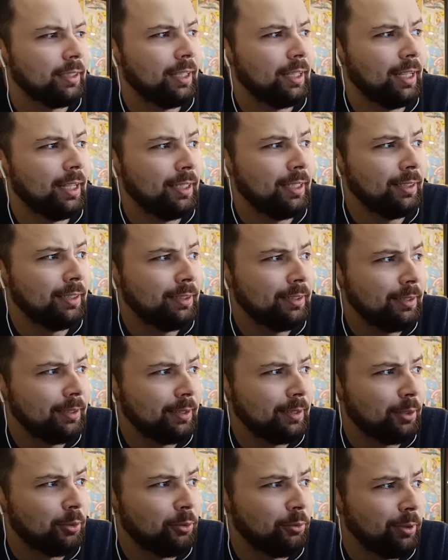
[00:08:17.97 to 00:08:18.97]
And the
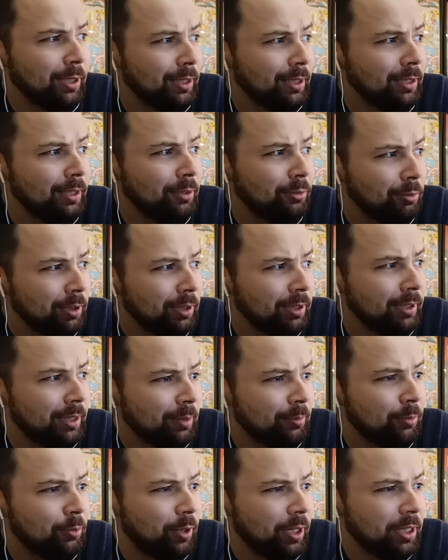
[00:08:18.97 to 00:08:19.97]
really, really
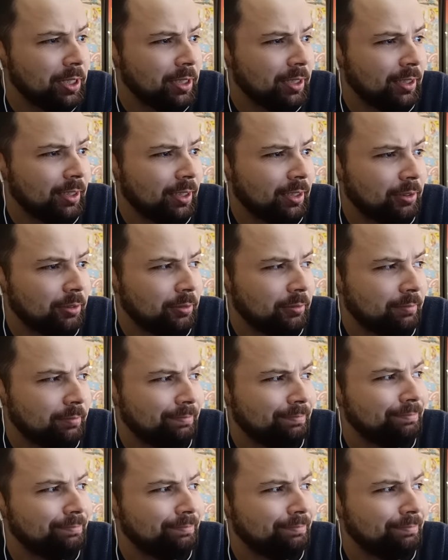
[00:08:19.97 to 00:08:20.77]
damn question now,